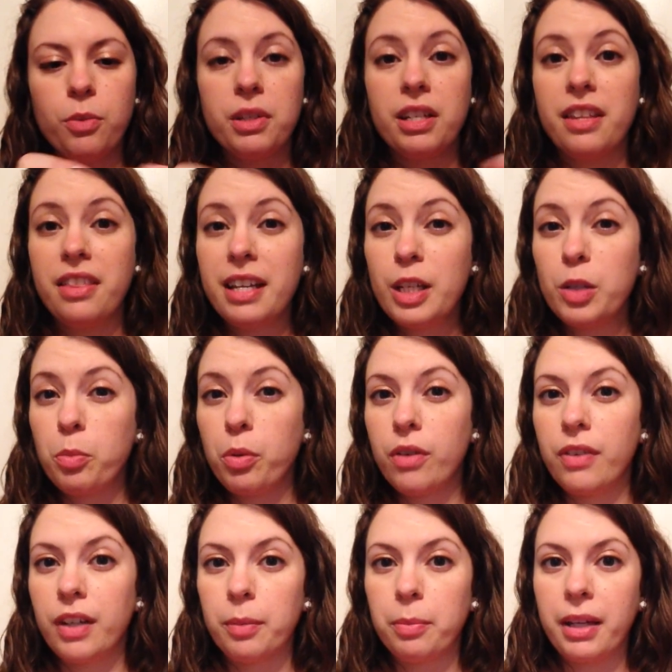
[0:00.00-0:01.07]
which I think is
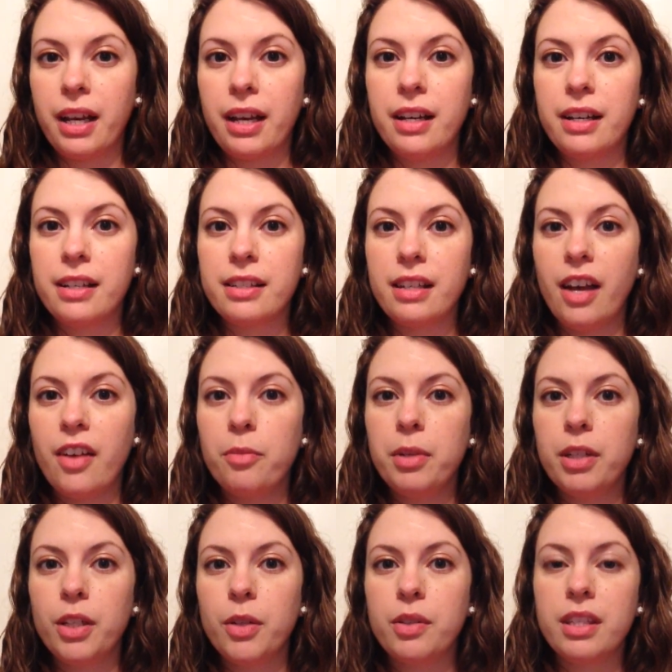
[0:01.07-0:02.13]
perfect because I've
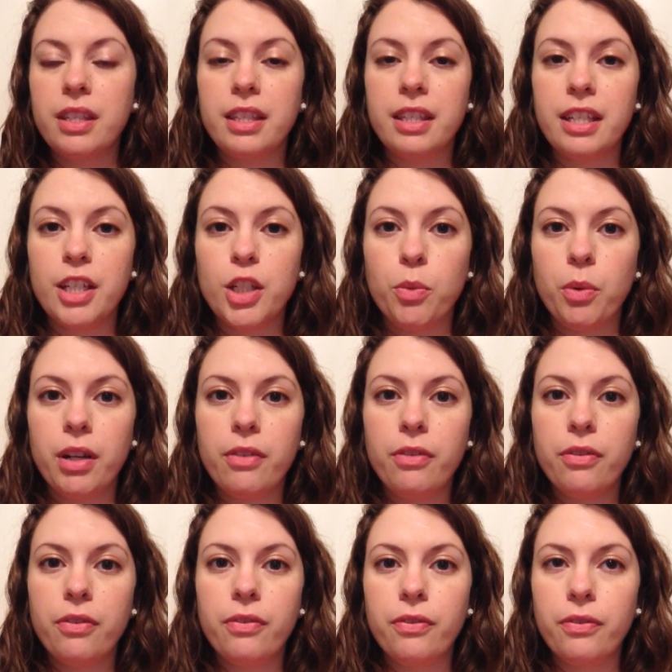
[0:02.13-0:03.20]
been using the
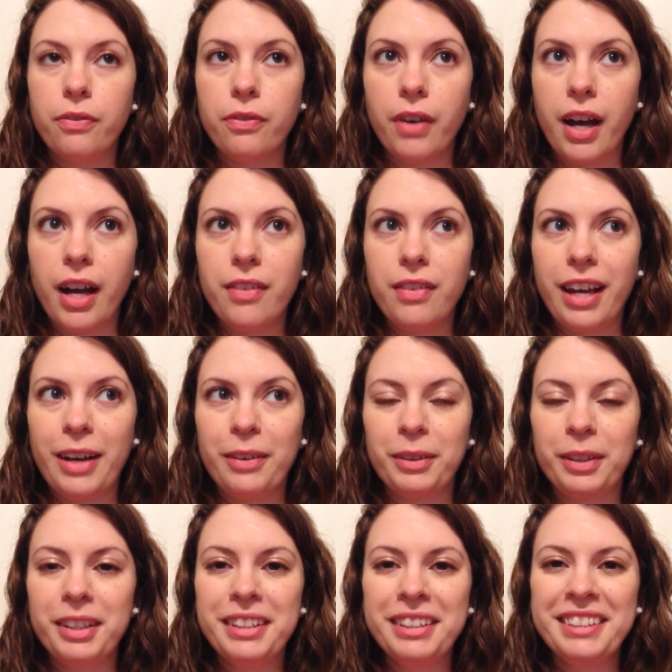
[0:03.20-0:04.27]
25 hour